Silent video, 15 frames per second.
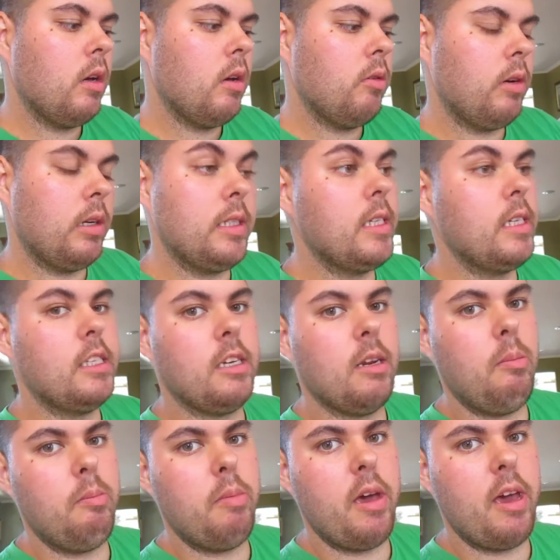
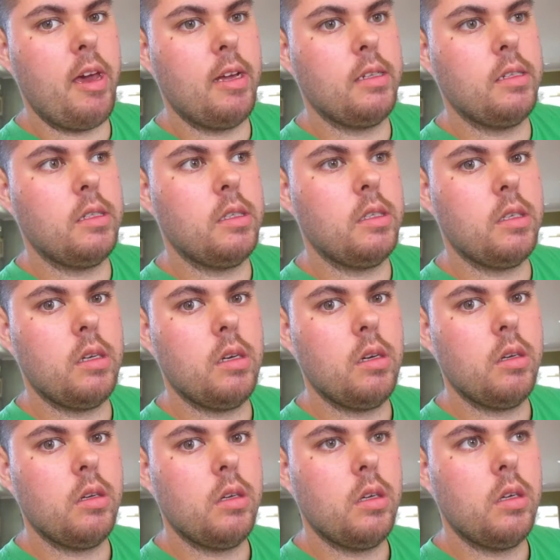resistant bands,
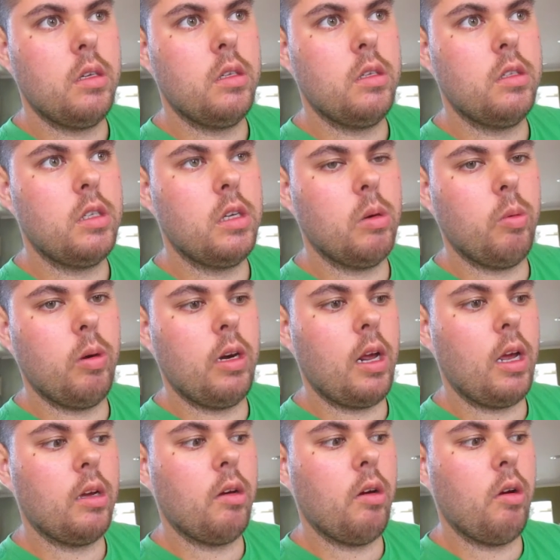so when I
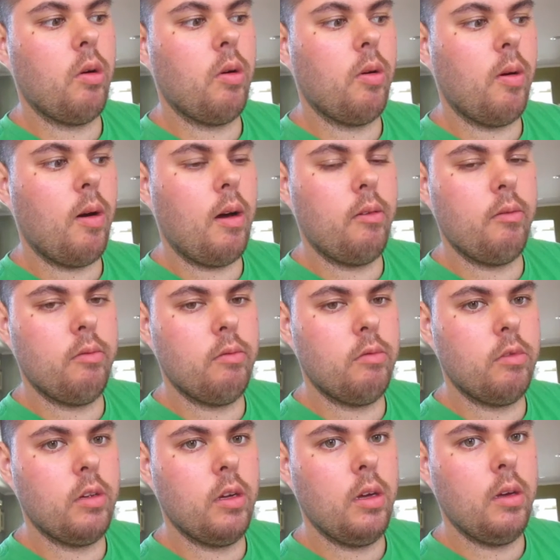go on
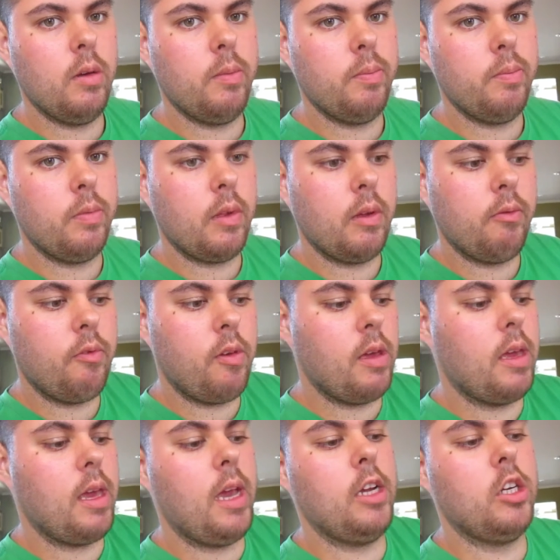
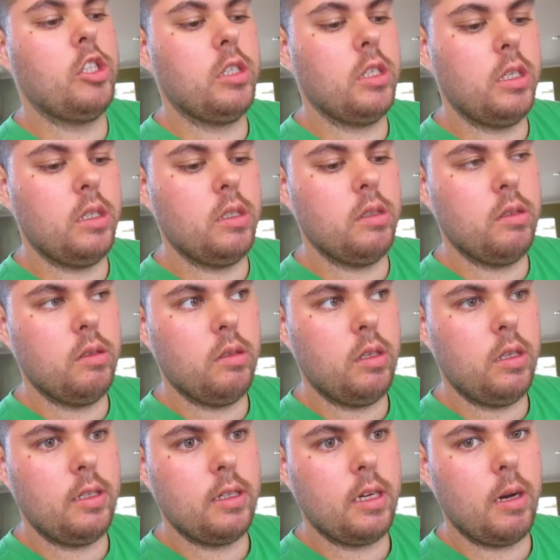vacation
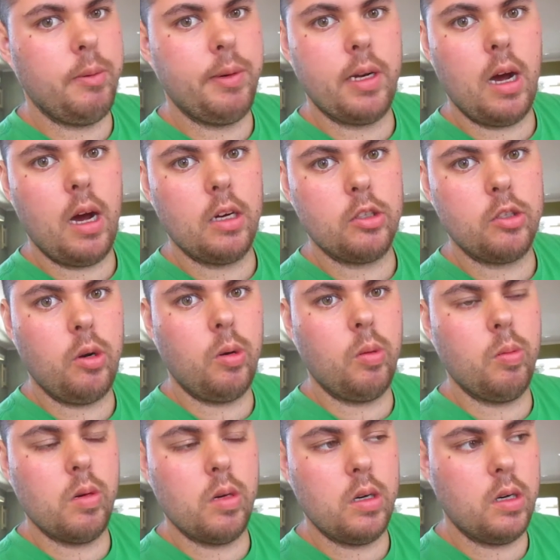this coming
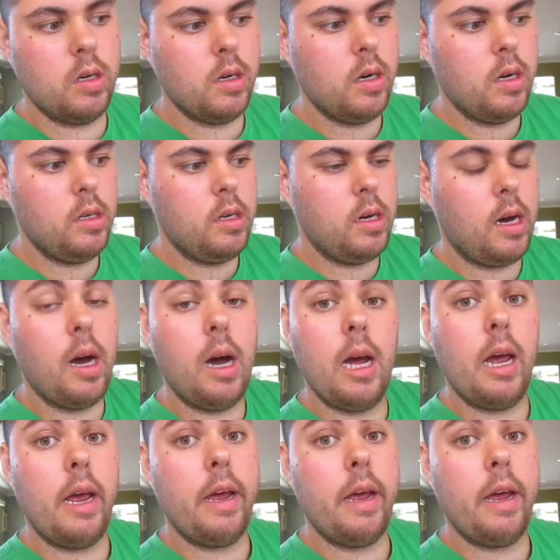October, I